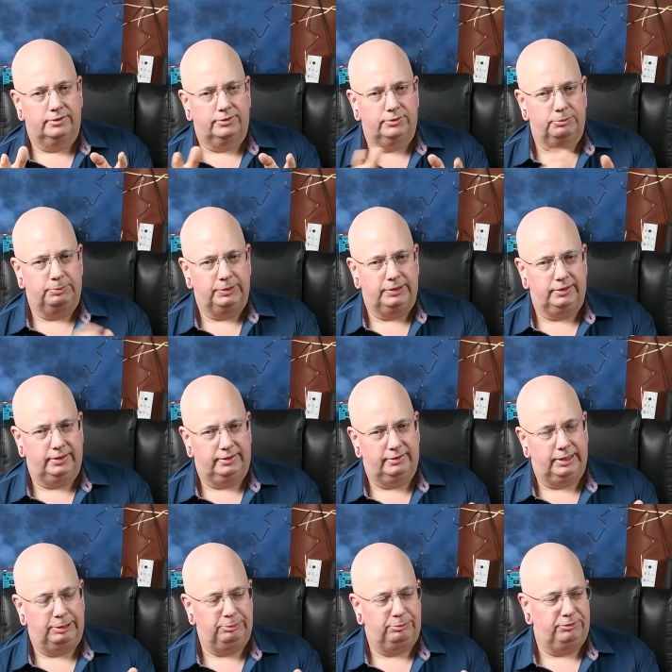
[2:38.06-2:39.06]
to be a
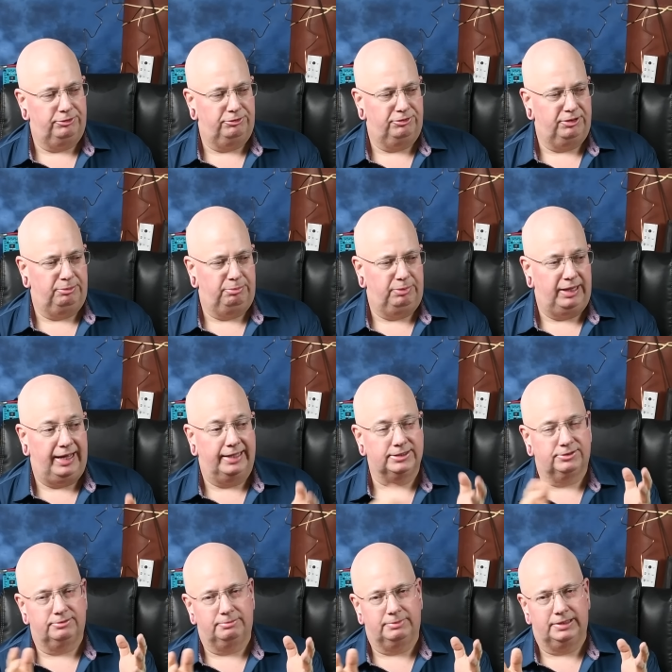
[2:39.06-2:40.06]
type of uh,
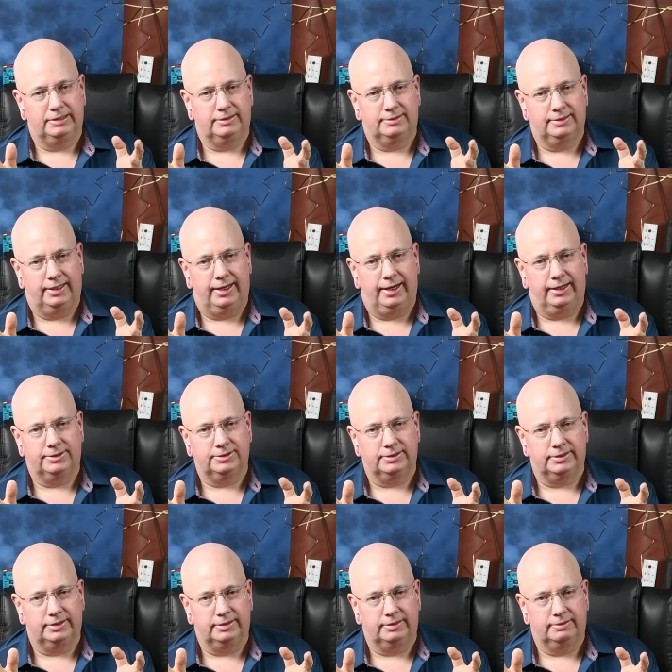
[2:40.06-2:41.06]
blasphemy to
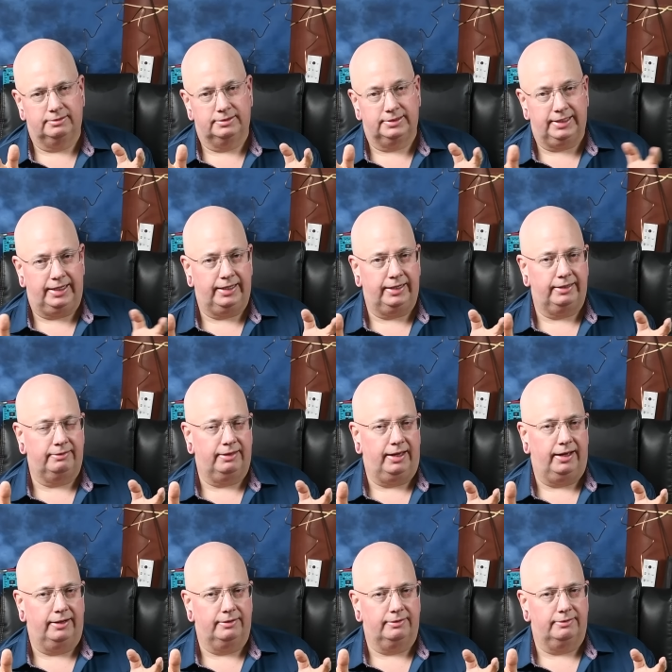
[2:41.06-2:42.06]
actually say
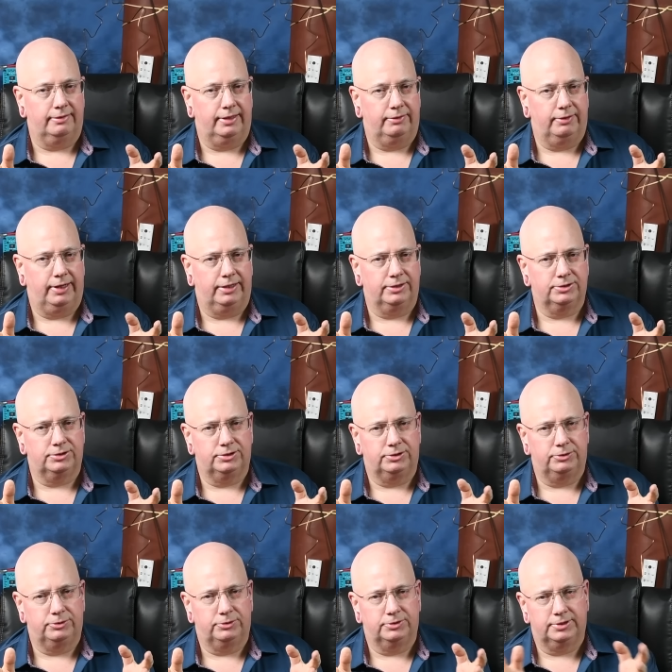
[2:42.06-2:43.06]
that. They would actually
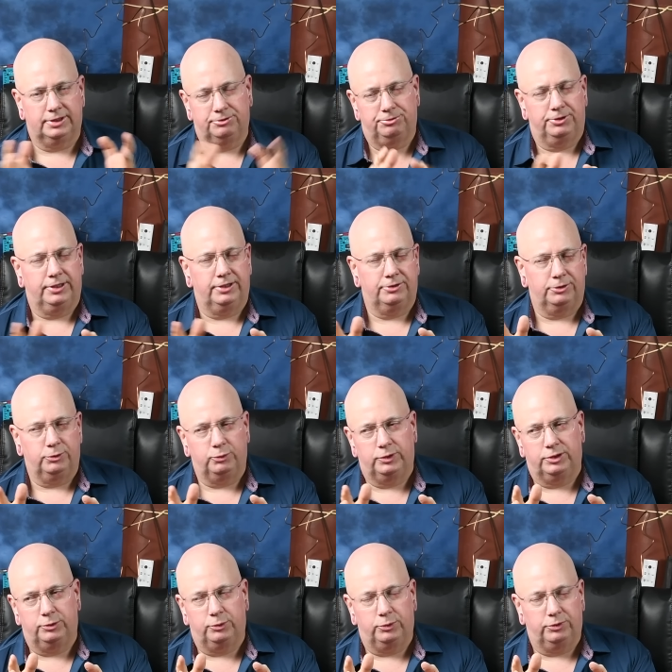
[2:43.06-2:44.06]
use, and I forget the
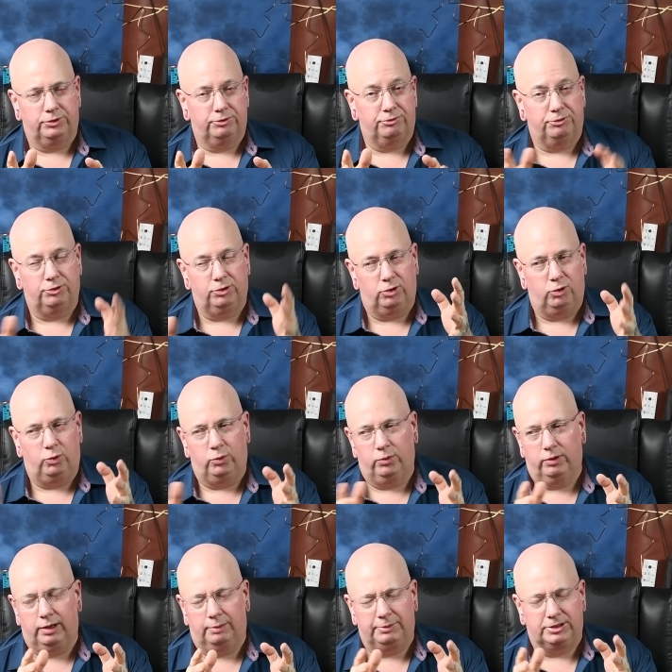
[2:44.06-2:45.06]
Greek word for
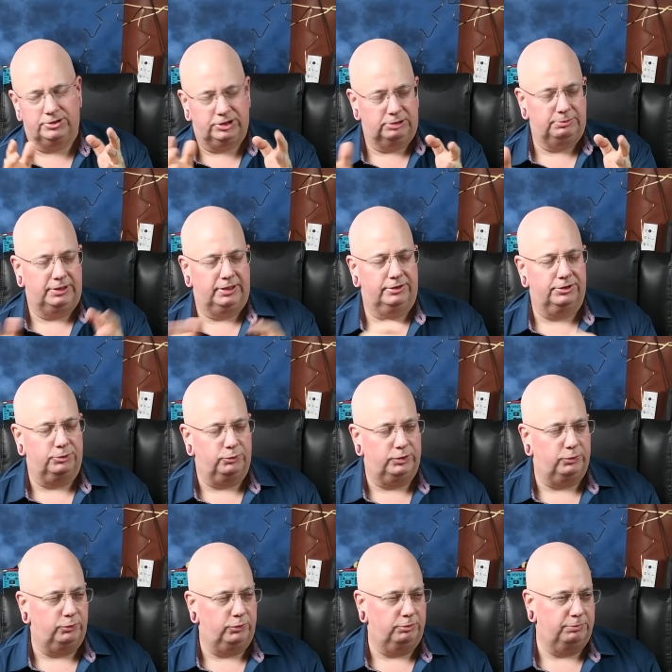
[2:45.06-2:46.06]
Lord, I mean, excuse me, not the
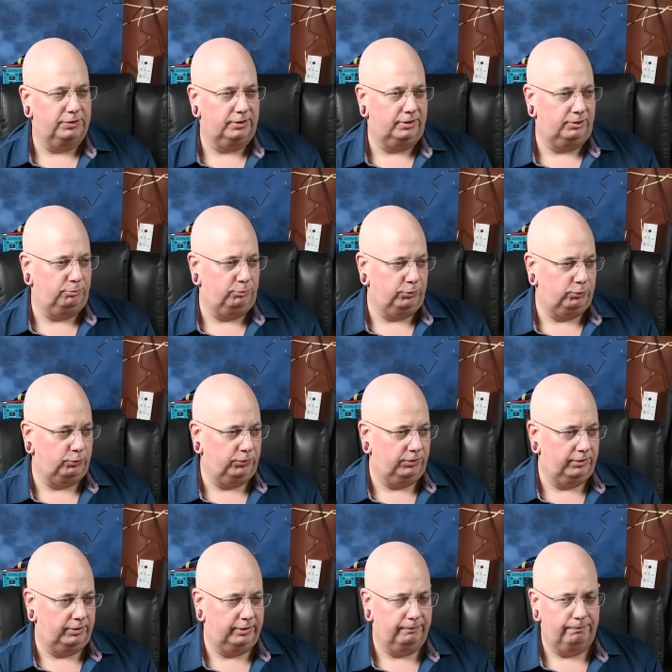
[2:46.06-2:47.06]
Greek word, but the Hebrew
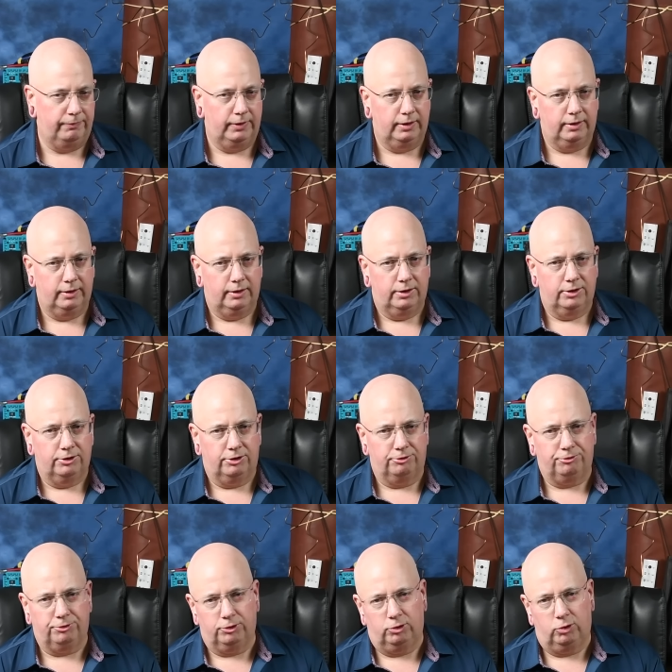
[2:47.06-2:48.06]
word uh,
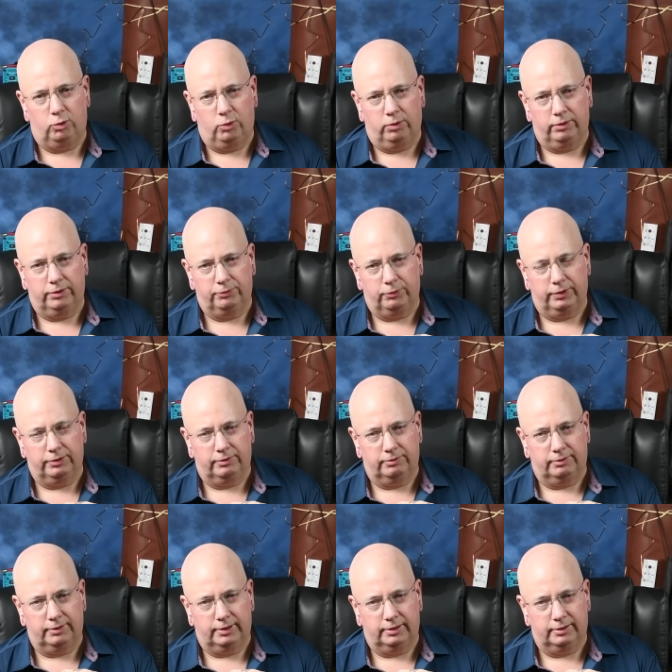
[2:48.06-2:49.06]
for Lord
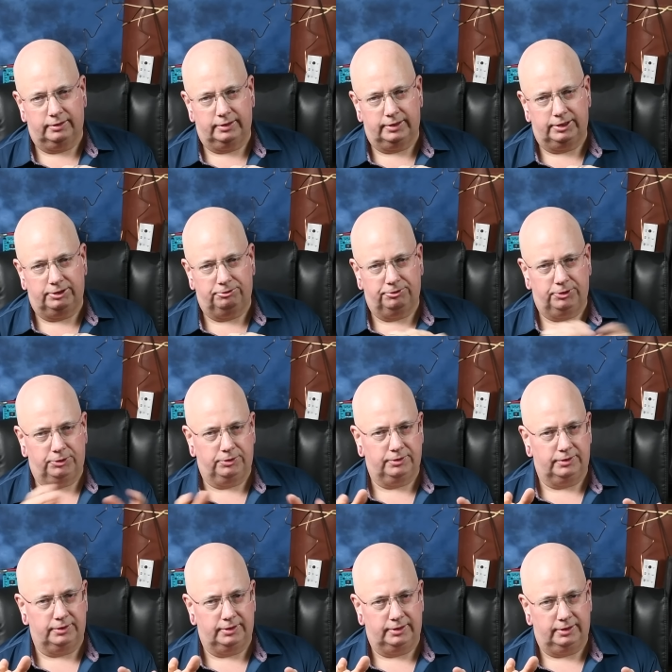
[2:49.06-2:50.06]
rather than
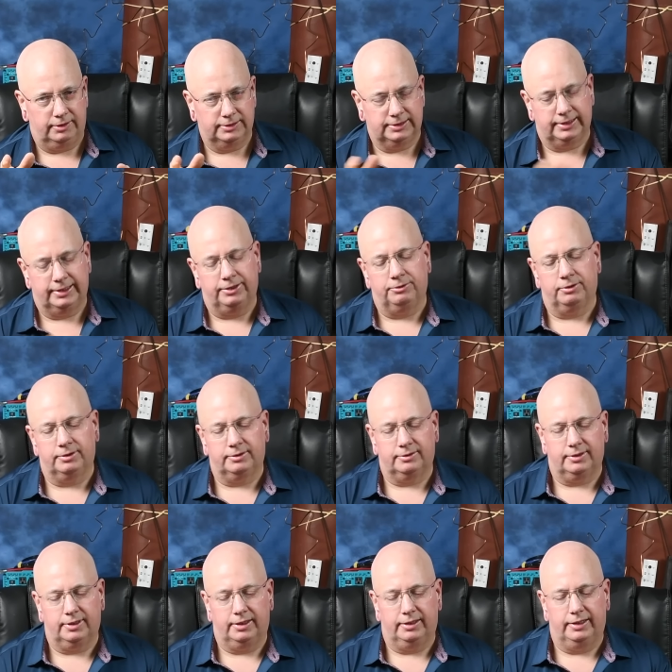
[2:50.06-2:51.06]
evoke the uh, sacred
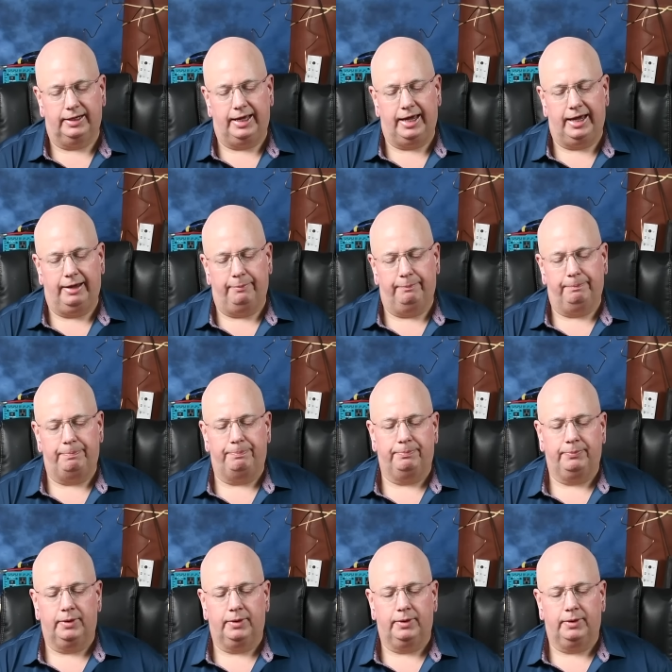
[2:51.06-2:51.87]
uh, name.